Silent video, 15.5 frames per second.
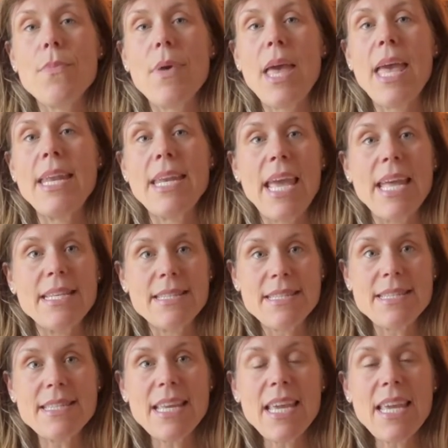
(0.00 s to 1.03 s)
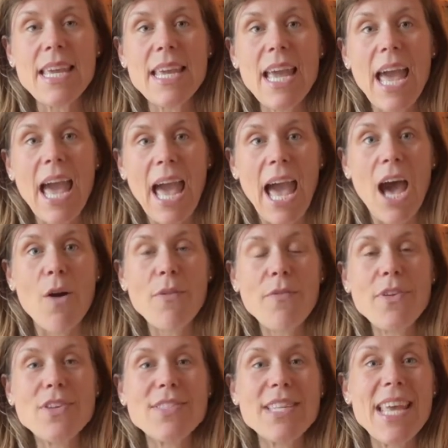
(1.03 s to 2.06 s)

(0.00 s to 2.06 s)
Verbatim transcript: and, and see how it feels.